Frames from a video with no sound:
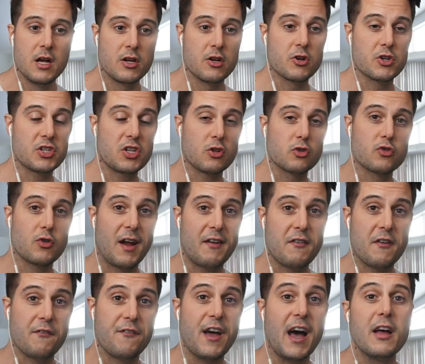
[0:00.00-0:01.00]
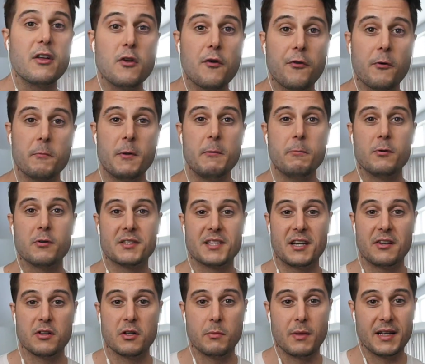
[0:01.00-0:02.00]
You're still driving value for people and
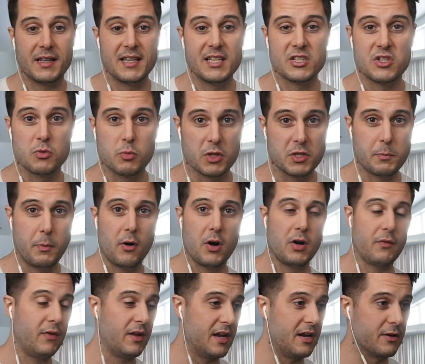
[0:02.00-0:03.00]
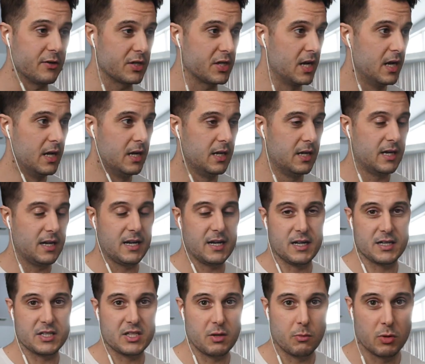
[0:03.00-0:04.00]
telling them like, this is what's part of it. Here's
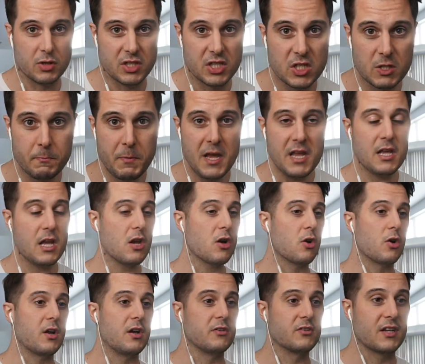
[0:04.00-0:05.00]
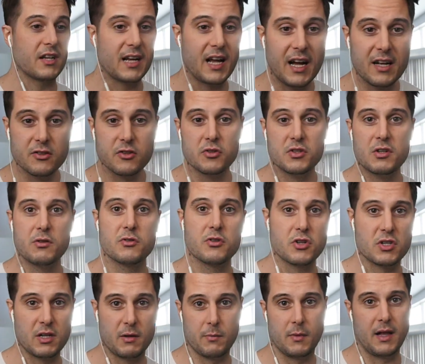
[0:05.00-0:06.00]
someone speaking, or here's a concert series or
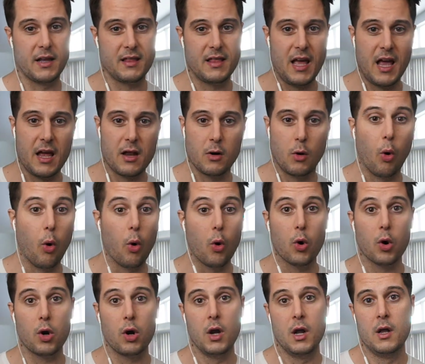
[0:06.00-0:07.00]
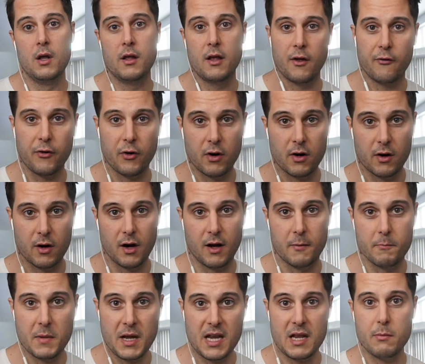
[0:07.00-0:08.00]
something like that. Or if you're
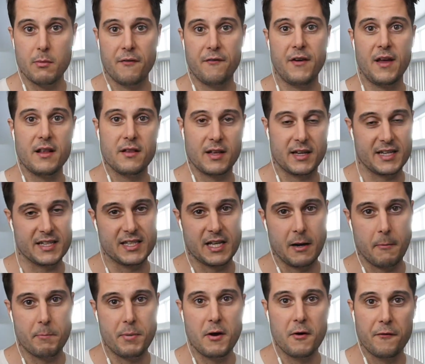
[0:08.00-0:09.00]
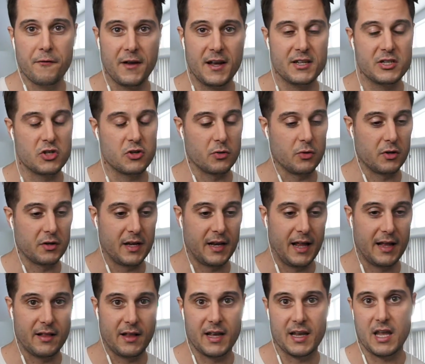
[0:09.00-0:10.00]
a medium event, like I said, a beer fest, you're looking
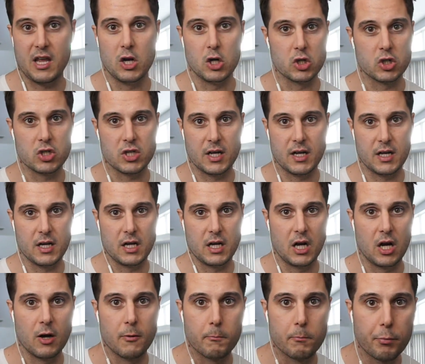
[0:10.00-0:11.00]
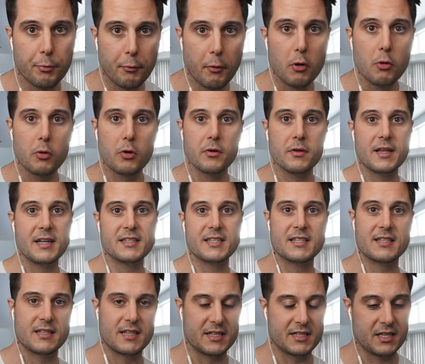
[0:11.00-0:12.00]
at like, here's a brewer
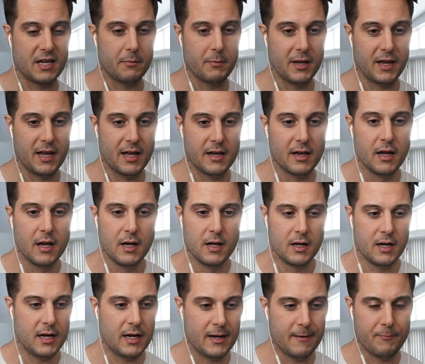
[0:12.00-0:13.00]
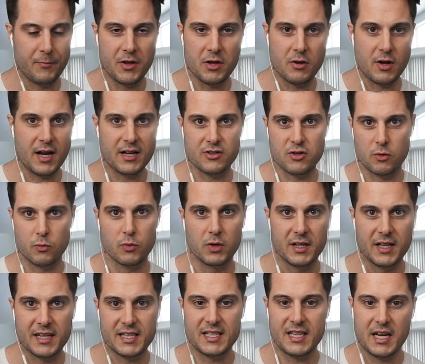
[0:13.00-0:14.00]
that's coming in that you guys are
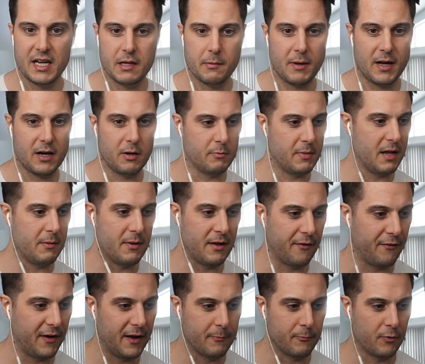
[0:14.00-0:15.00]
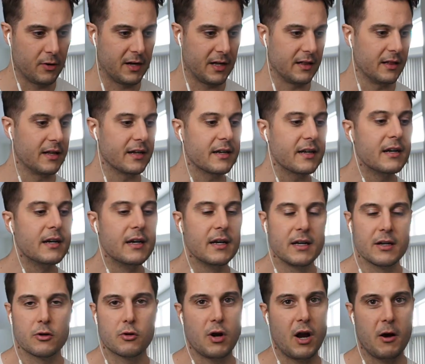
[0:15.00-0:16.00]
really excited about. Maybe if I'm running like
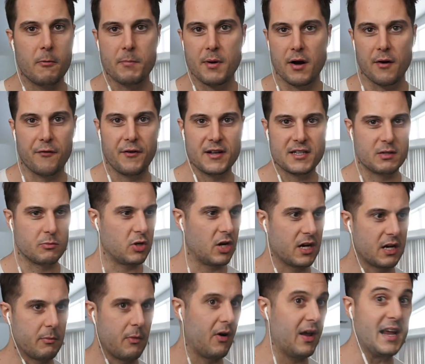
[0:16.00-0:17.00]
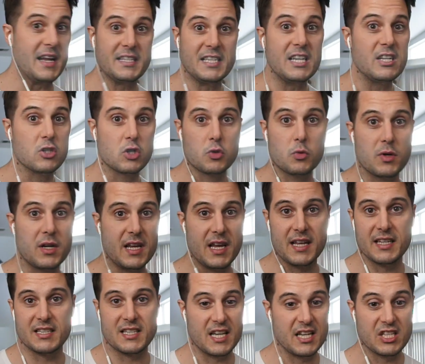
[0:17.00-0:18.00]
Crown Beer Fest, I'm talking about 18th Street
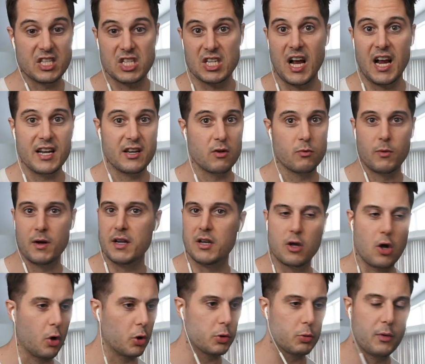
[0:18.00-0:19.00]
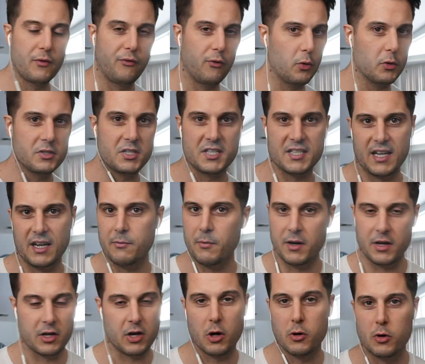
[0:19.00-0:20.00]
is signed and ready to go. 3 Floyds is signed and
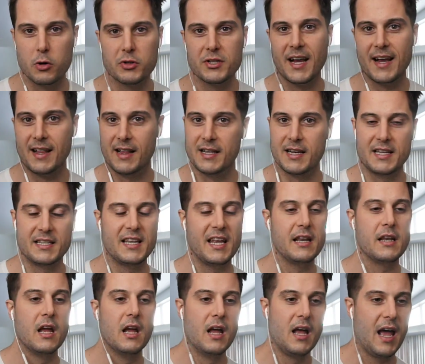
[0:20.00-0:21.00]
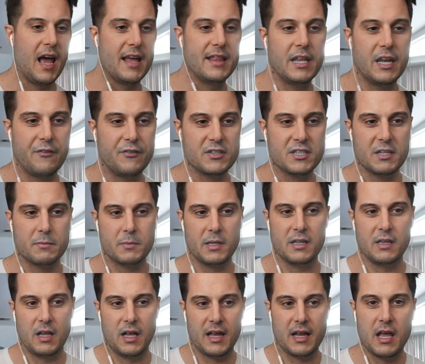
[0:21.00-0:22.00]
ready to go. Goose Island is in. And then if it's
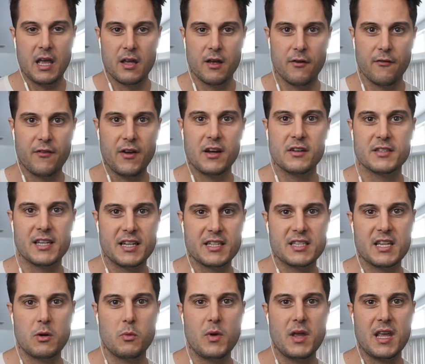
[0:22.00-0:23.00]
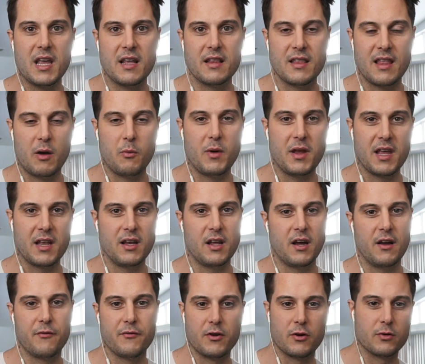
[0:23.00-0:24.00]
something like Valentine's Day weekend, that weekend
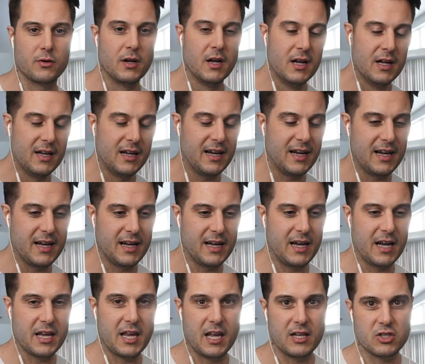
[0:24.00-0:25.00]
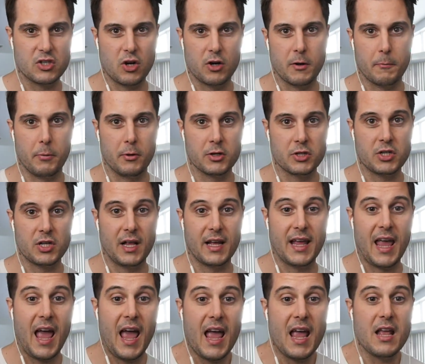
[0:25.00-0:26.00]
of, you're again starting to push
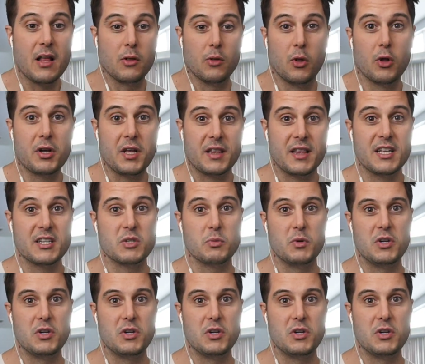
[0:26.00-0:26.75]
like, hey, look at this.